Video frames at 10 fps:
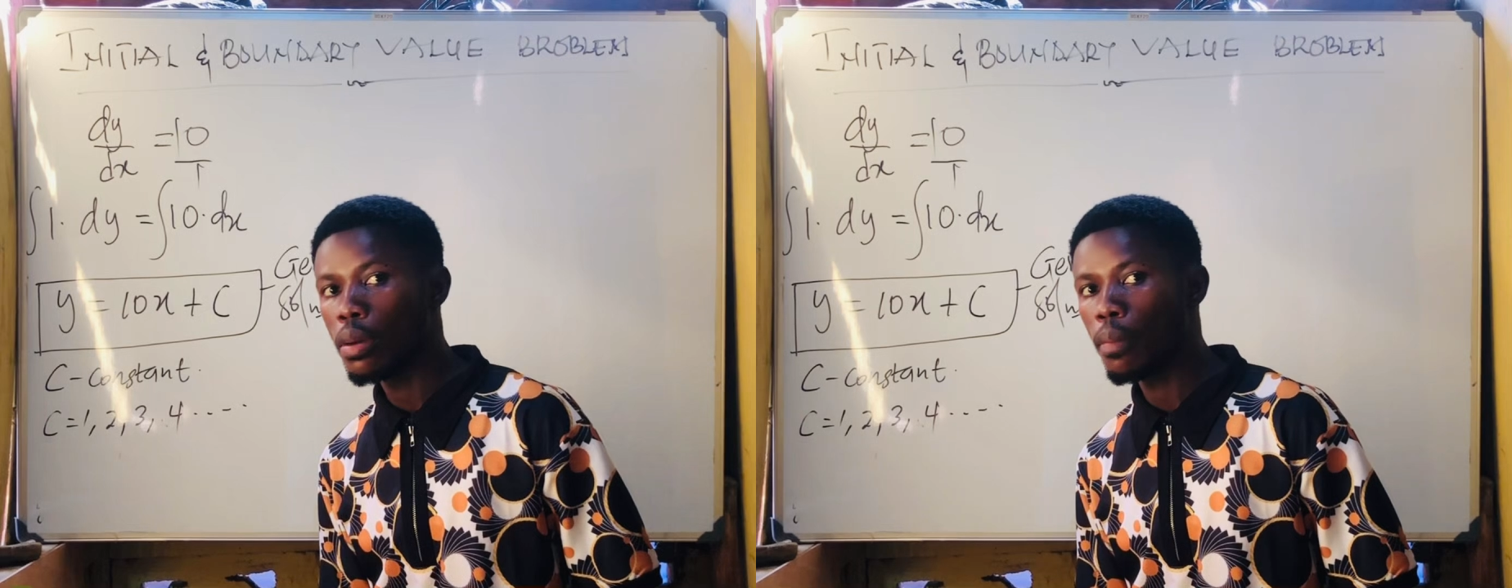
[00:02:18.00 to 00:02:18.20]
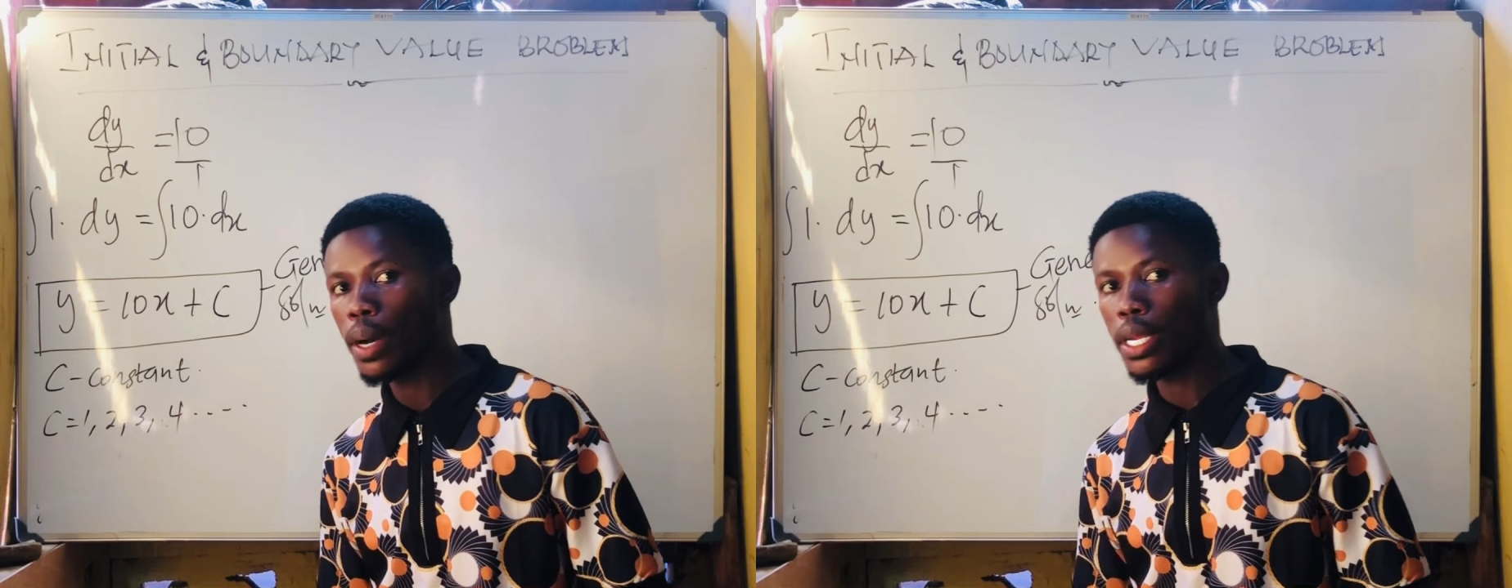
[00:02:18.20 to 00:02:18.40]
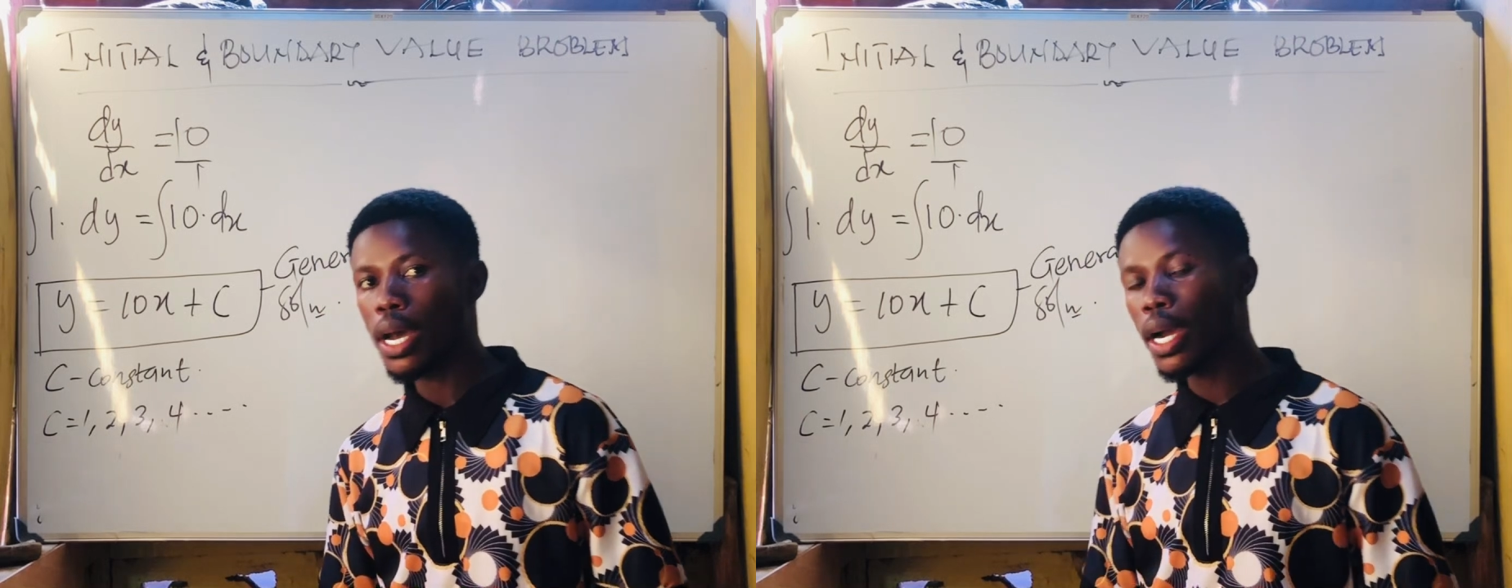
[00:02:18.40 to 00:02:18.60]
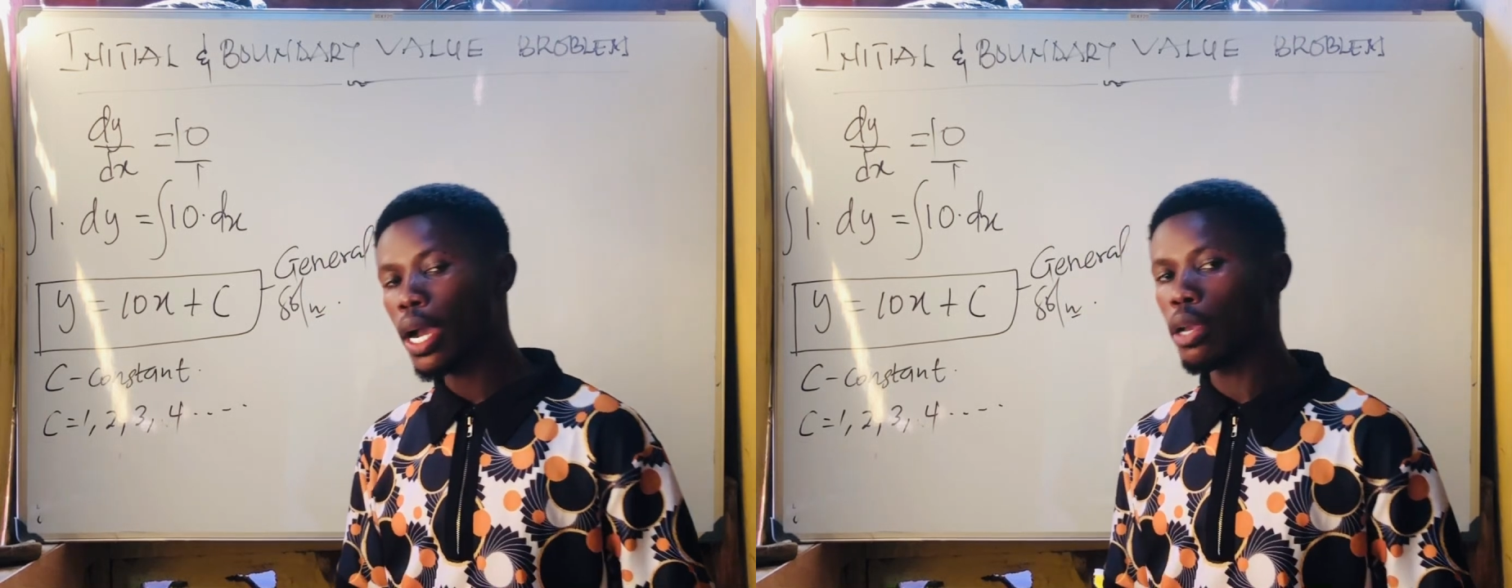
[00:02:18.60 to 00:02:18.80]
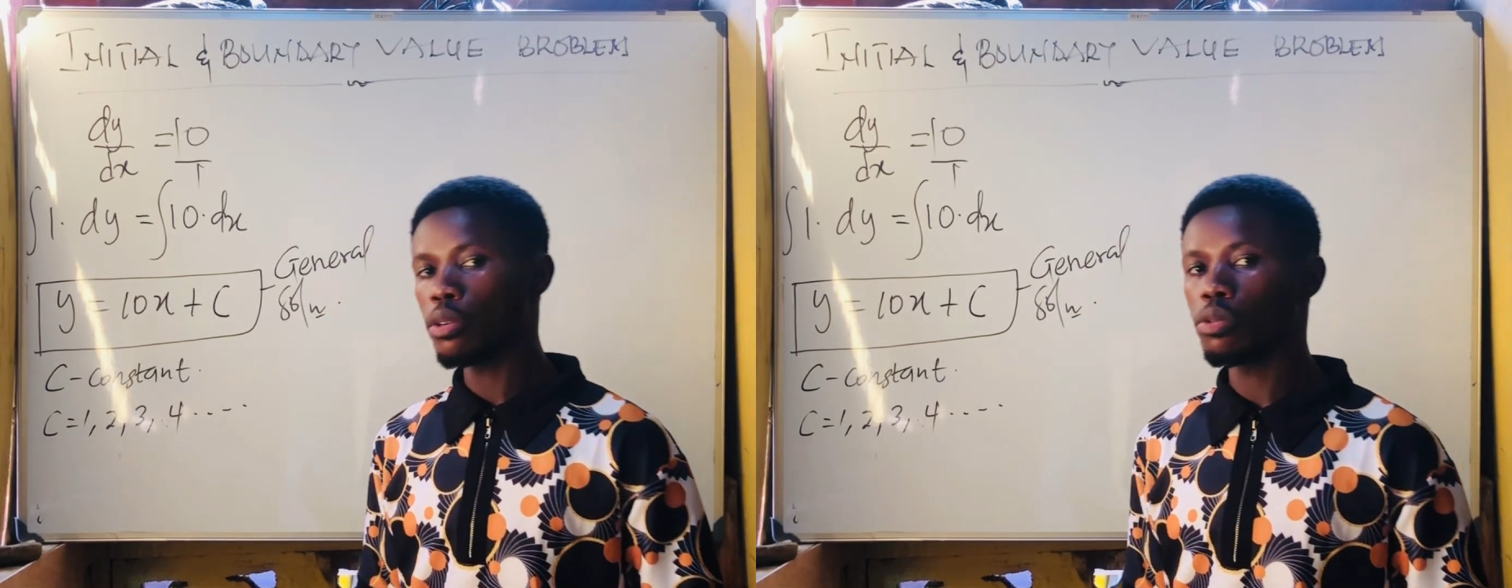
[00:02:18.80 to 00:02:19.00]
But how
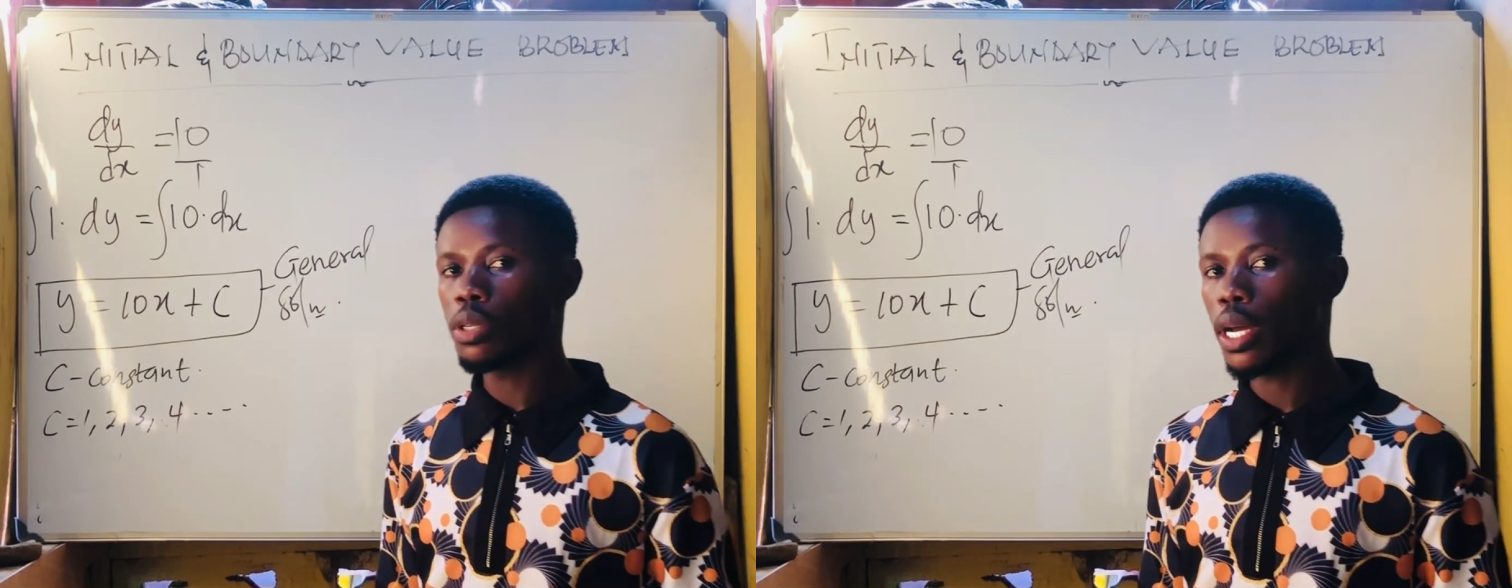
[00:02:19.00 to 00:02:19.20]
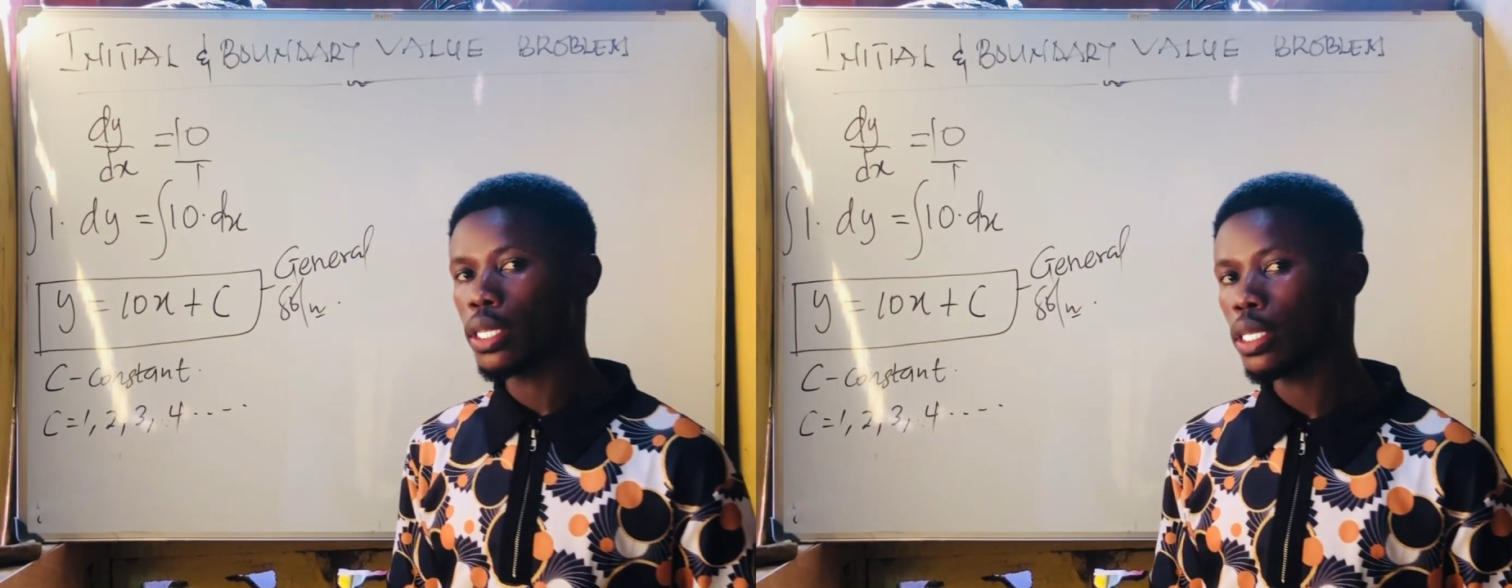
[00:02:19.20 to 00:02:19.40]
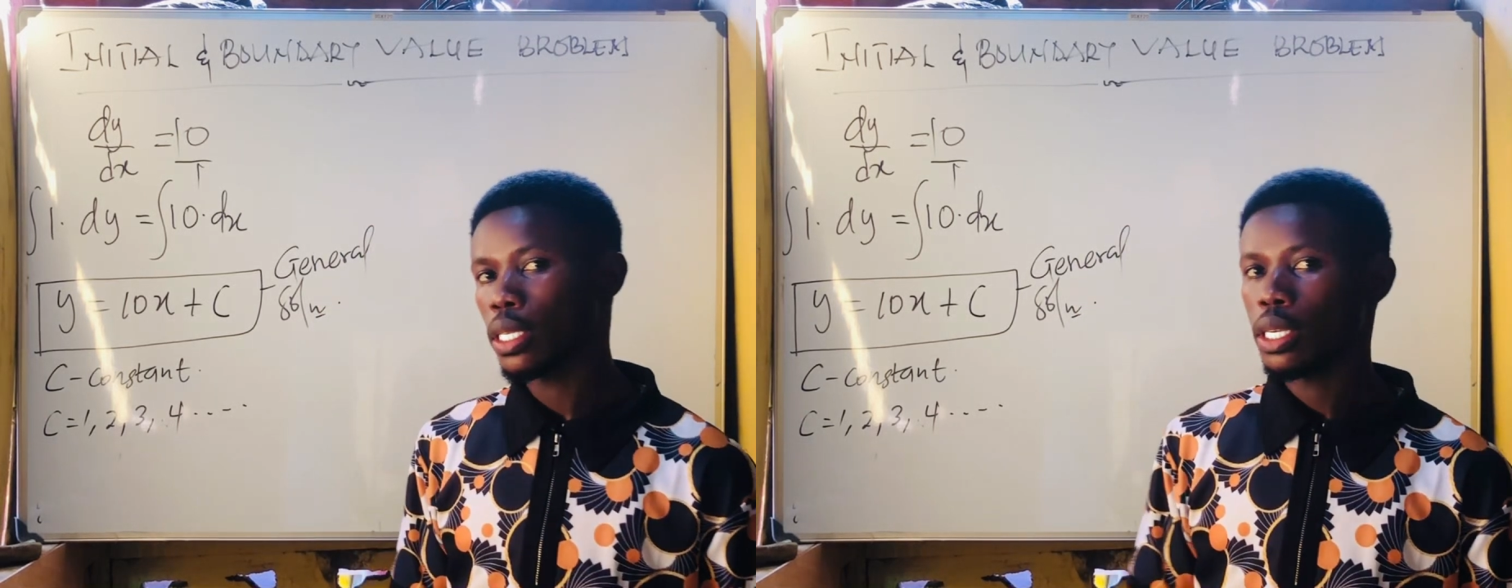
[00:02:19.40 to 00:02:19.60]
can you do that?